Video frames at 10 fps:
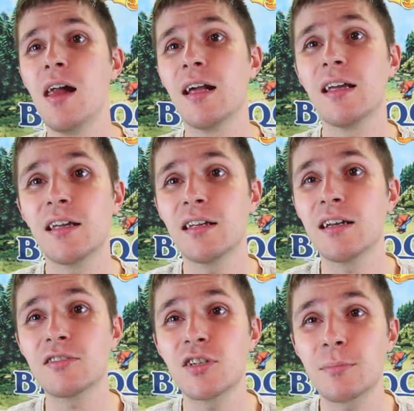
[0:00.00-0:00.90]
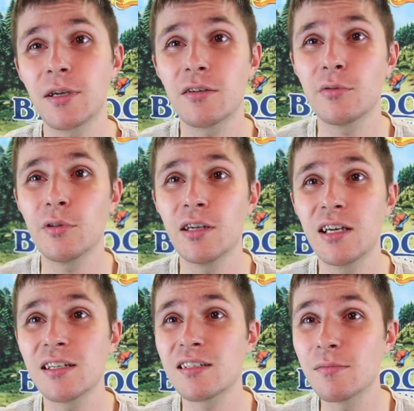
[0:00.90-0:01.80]
And I'll check back with you
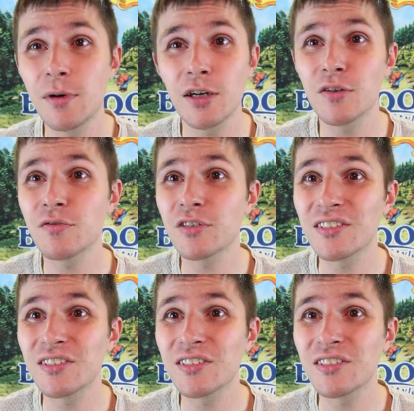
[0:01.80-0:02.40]
guys tomorrow for